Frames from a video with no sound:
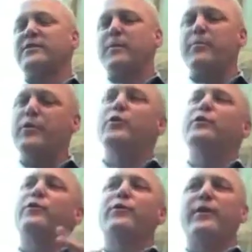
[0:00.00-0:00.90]
is a
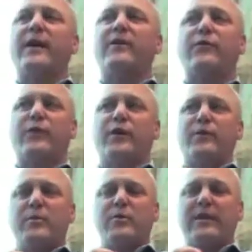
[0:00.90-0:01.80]
beautiful thing for the
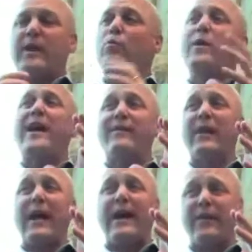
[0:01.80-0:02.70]
community. And we have
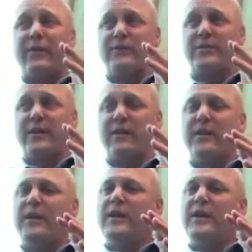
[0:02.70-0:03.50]
a lot of those here.